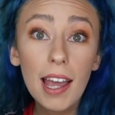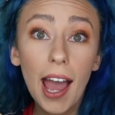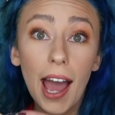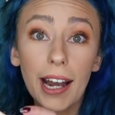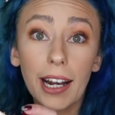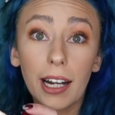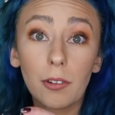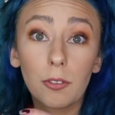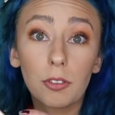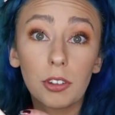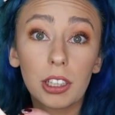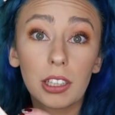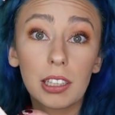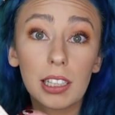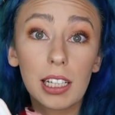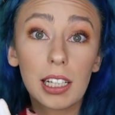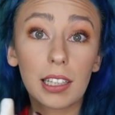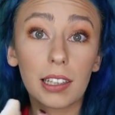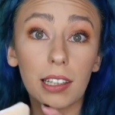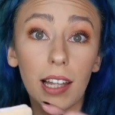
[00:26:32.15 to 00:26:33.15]
and I
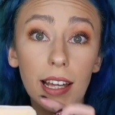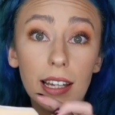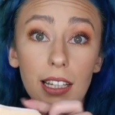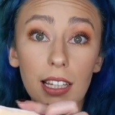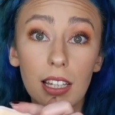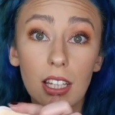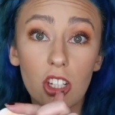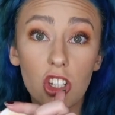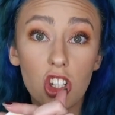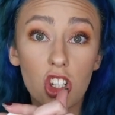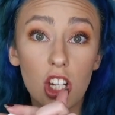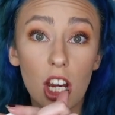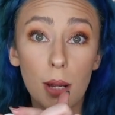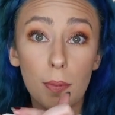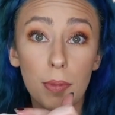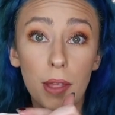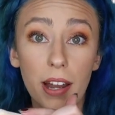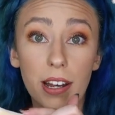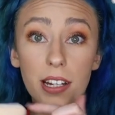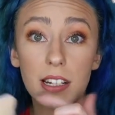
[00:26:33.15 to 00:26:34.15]
really like the
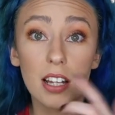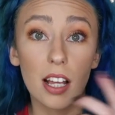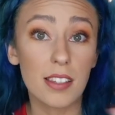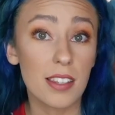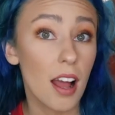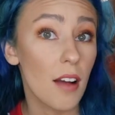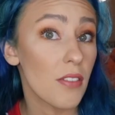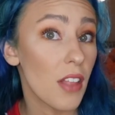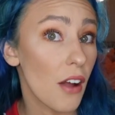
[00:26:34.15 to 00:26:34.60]
shape that it does have,